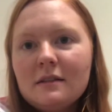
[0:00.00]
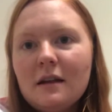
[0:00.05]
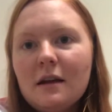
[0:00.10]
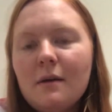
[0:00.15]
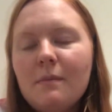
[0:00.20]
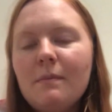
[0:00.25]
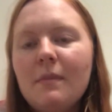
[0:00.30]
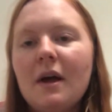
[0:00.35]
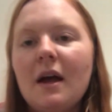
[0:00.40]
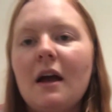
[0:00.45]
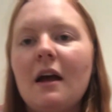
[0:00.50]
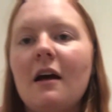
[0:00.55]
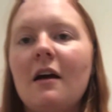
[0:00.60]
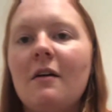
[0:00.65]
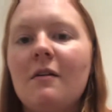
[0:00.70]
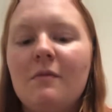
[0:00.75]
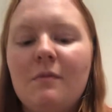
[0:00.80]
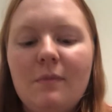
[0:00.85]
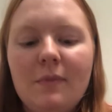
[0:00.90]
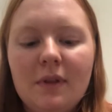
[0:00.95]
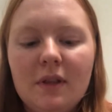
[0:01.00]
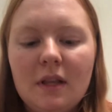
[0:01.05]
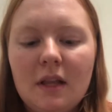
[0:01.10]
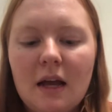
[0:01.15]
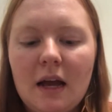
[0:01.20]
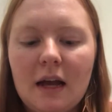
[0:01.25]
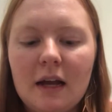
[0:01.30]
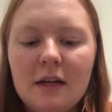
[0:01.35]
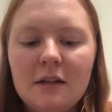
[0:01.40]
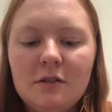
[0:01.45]
up, I have
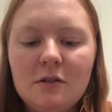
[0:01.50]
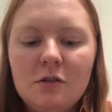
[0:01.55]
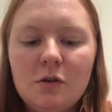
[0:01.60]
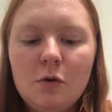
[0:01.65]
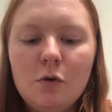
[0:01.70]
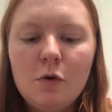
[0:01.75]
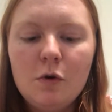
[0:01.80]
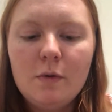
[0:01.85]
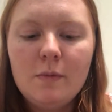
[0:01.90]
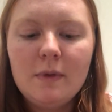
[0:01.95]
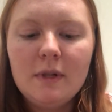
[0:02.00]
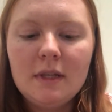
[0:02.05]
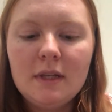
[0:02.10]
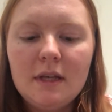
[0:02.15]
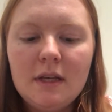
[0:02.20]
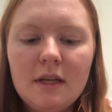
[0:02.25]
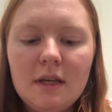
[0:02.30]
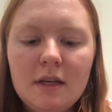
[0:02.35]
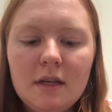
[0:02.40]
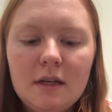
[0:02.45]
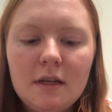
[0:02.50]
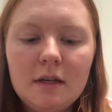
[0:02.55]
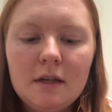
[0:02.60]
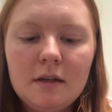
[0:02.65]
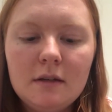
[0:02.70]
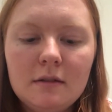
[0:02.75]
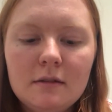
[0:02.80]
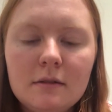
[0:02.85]
black tourmaline.